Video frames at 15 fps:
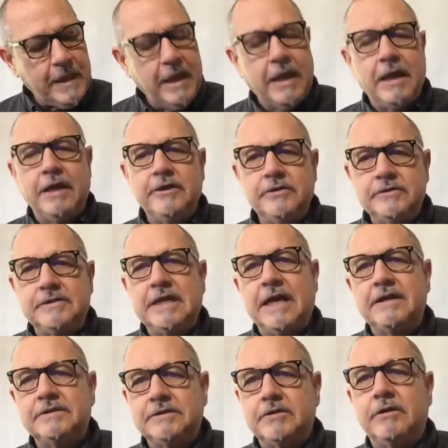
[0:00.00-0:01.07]
And I use
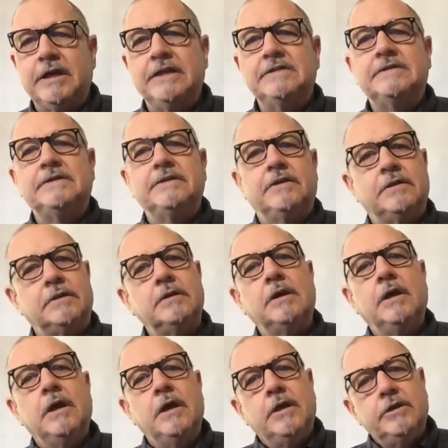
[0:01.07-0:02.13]
that as a grain sealer,
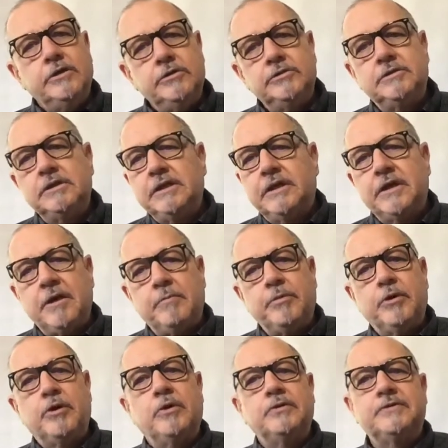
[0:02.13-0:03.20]
usually a
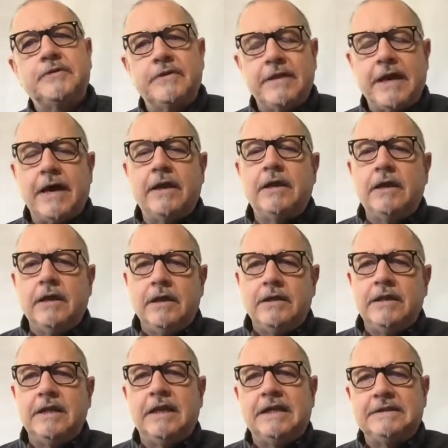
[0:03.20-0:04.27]
couple coats of that.
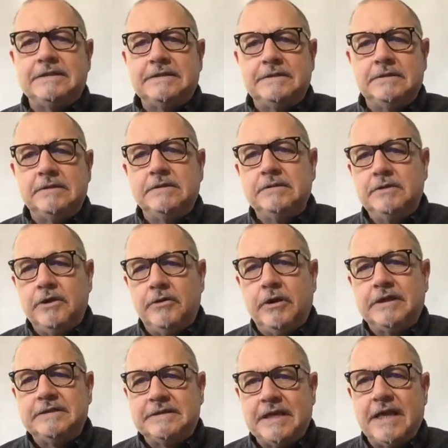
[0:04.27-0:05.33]
Then I, you
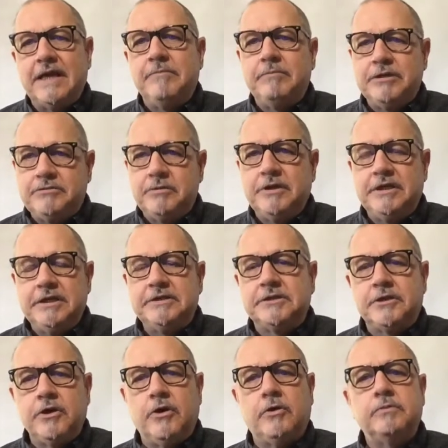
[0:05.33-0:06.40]
know, I sand it between
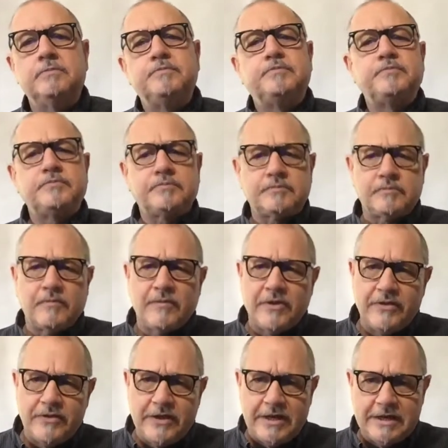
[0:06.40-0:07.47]
each coat.
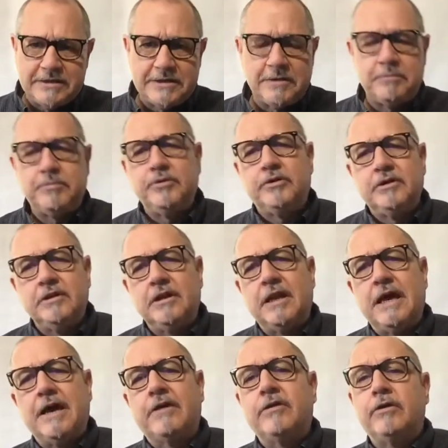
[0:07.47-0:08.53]
Then I start putting the
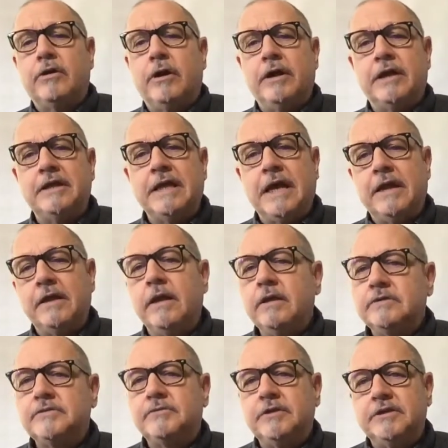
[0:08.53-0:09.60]
lacquer on, and that
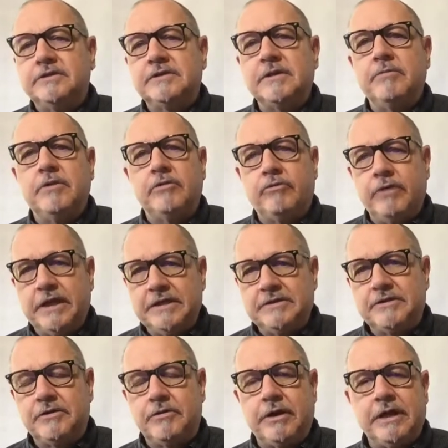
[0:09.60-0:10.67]
gets rid of some of the
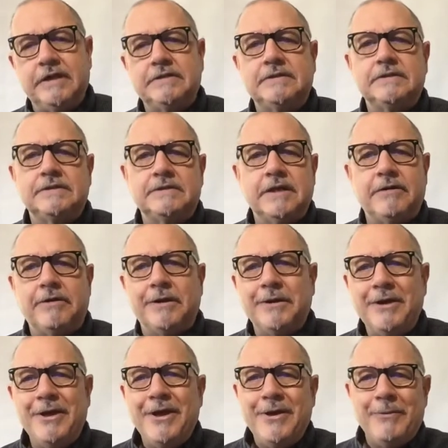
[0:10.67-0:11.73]
raised grains, etc.
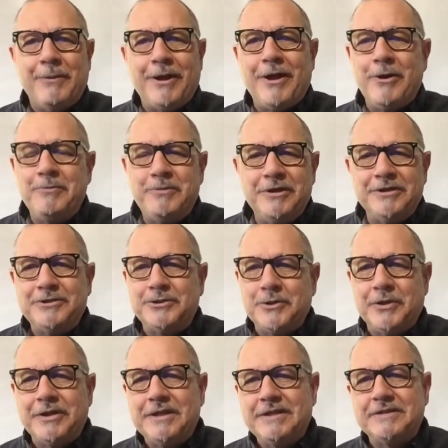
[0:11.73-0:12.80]
Well, I hope you
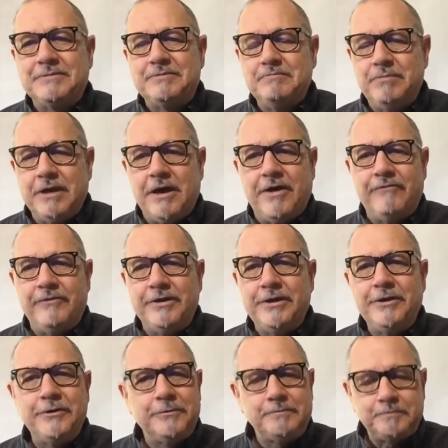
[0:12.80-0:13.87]
enjoyed this uh,
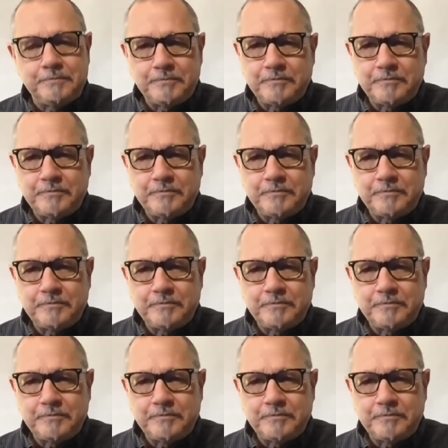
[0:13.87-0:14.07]
video,